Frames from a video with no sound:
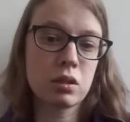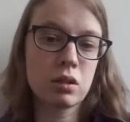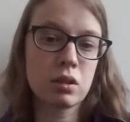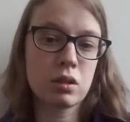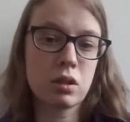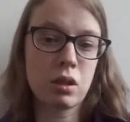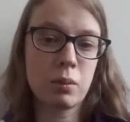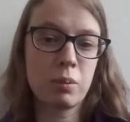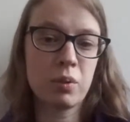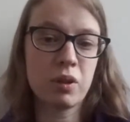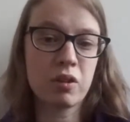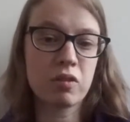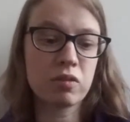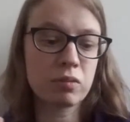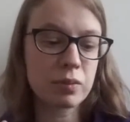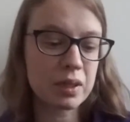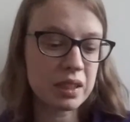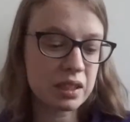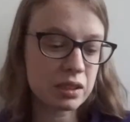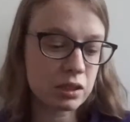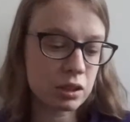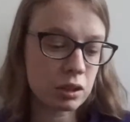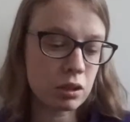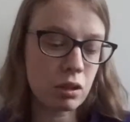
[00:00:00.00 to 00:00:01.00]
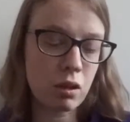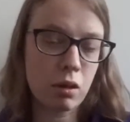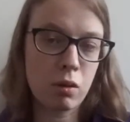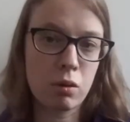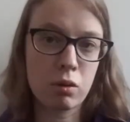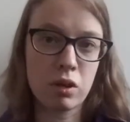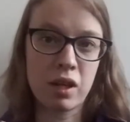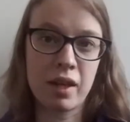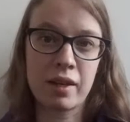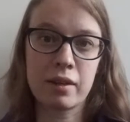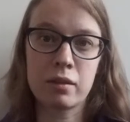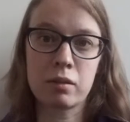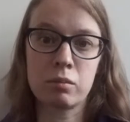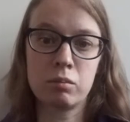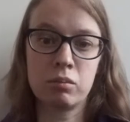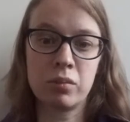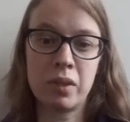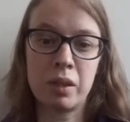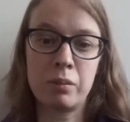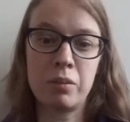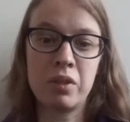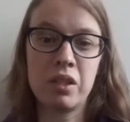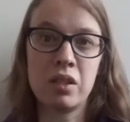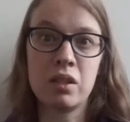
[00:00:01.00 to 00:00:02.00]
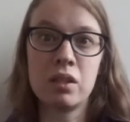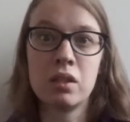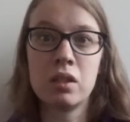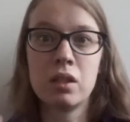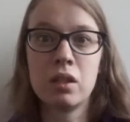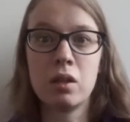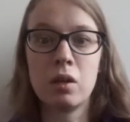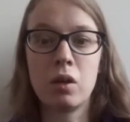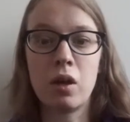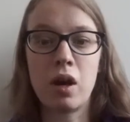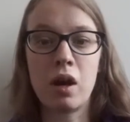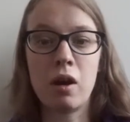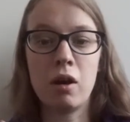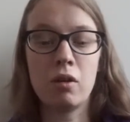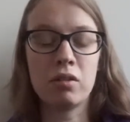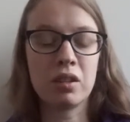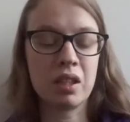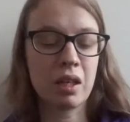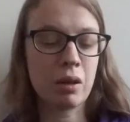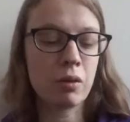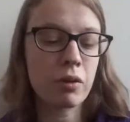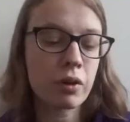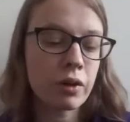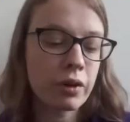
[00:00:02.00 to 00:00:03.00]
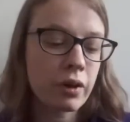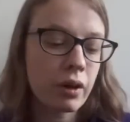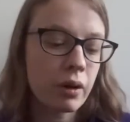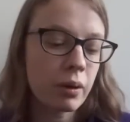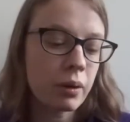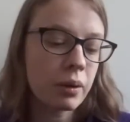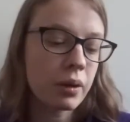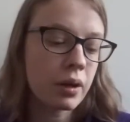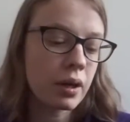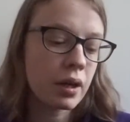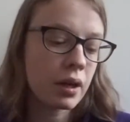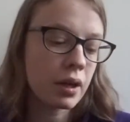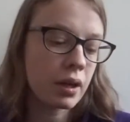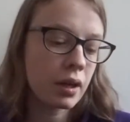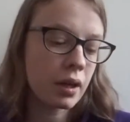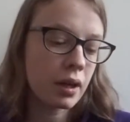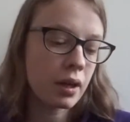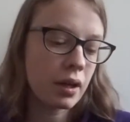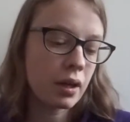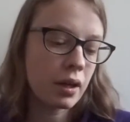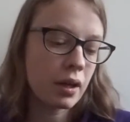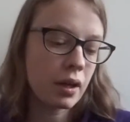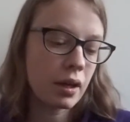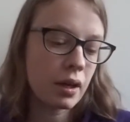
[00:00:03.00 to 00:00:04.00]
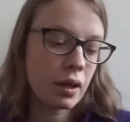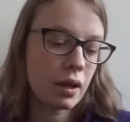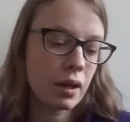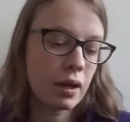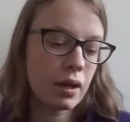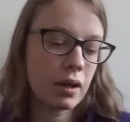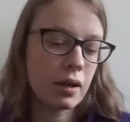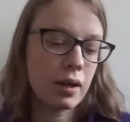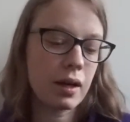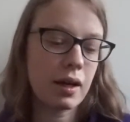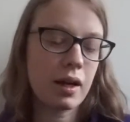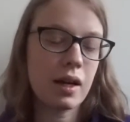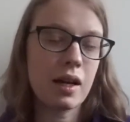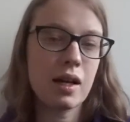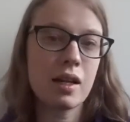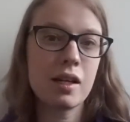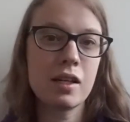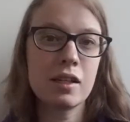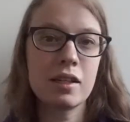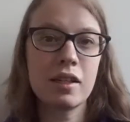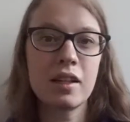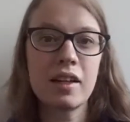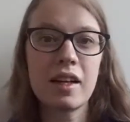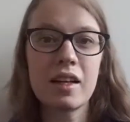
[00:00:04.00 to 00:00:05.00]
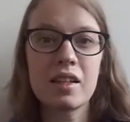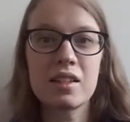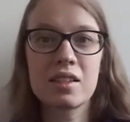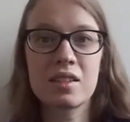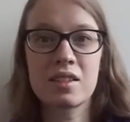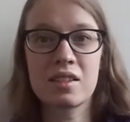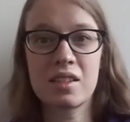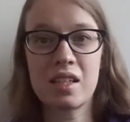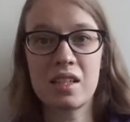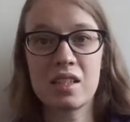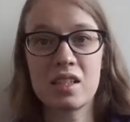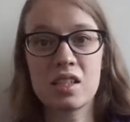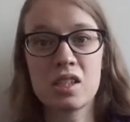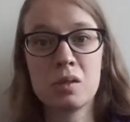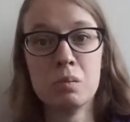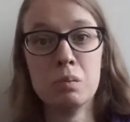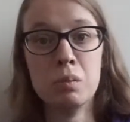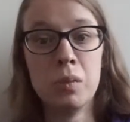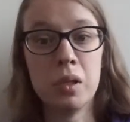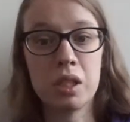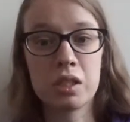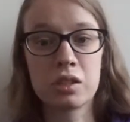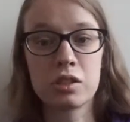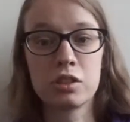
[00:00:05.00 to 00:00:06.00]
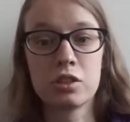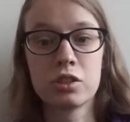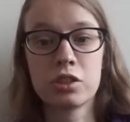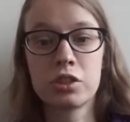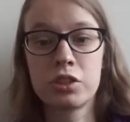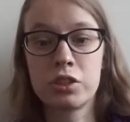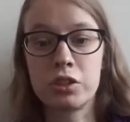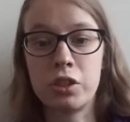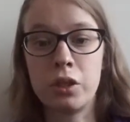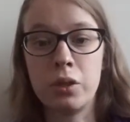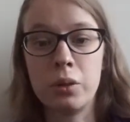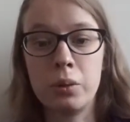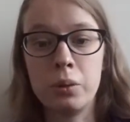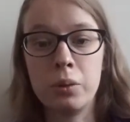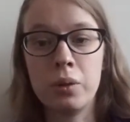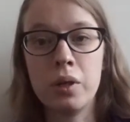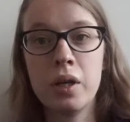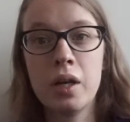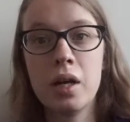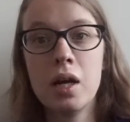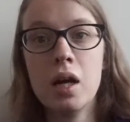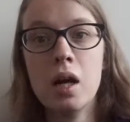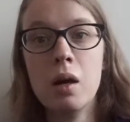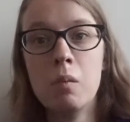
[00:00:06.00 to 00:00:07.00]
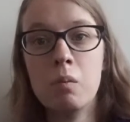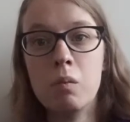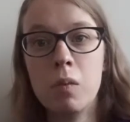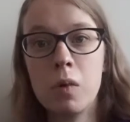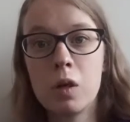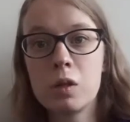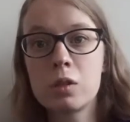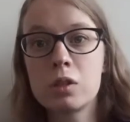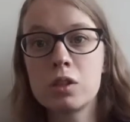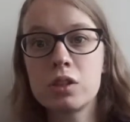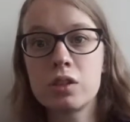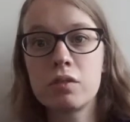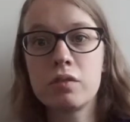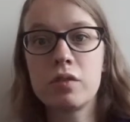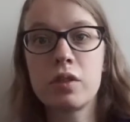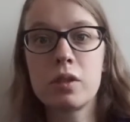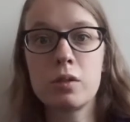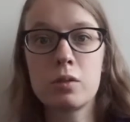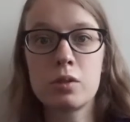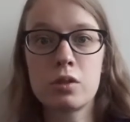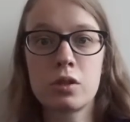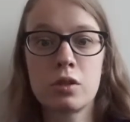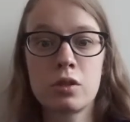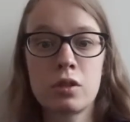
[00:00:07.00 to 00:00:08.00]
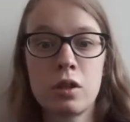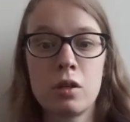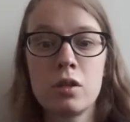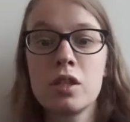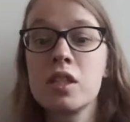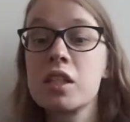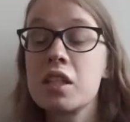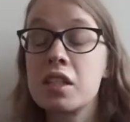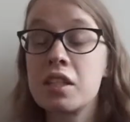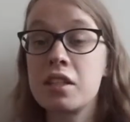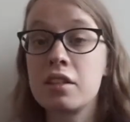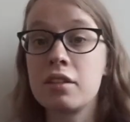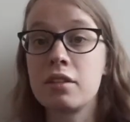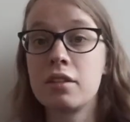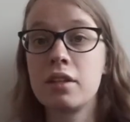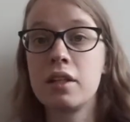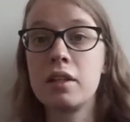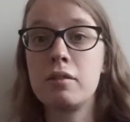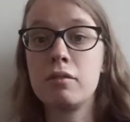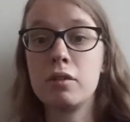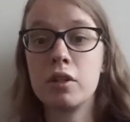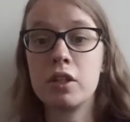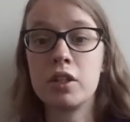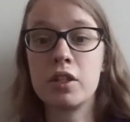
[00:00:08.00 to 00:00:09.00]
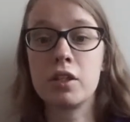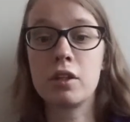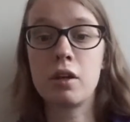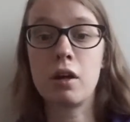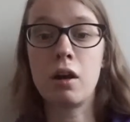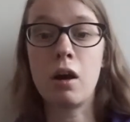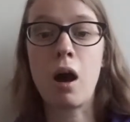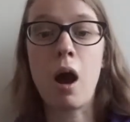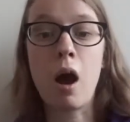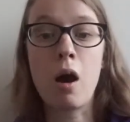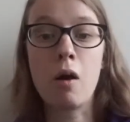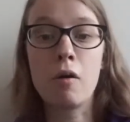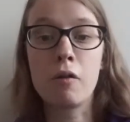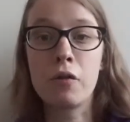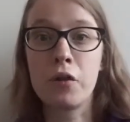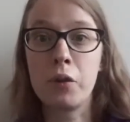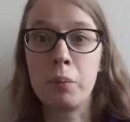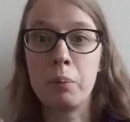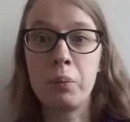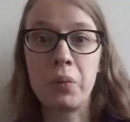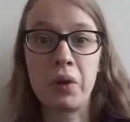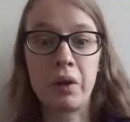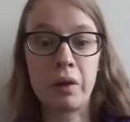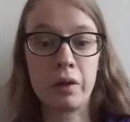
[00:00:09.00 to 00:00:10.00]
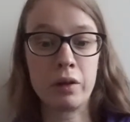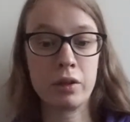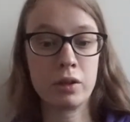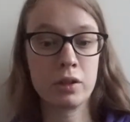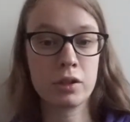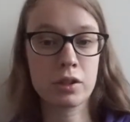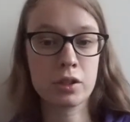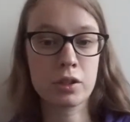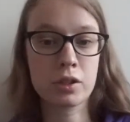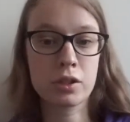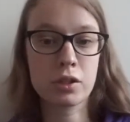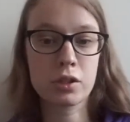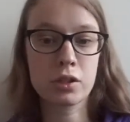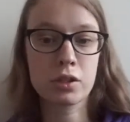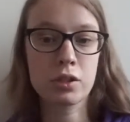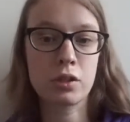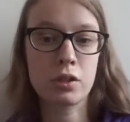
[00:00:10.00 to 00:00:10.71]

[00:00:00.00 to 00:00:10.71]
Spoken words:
couple of minutes ago, or maybe half an hour ago. And I had tense muscles too. Most of those are noted in the leaflet of the pills.